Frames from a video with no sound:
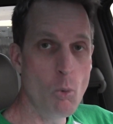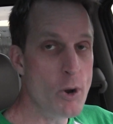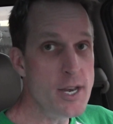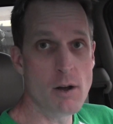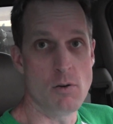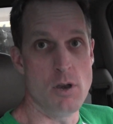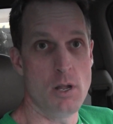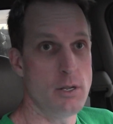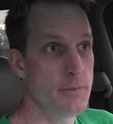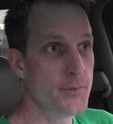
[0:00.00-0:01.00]

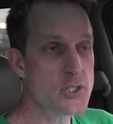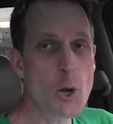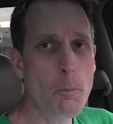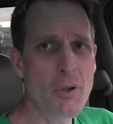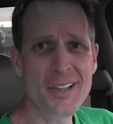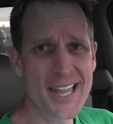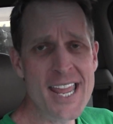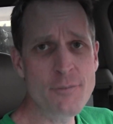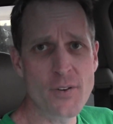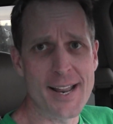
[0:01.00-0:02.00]
There's no
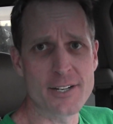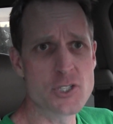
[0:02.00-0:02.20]
plan for that.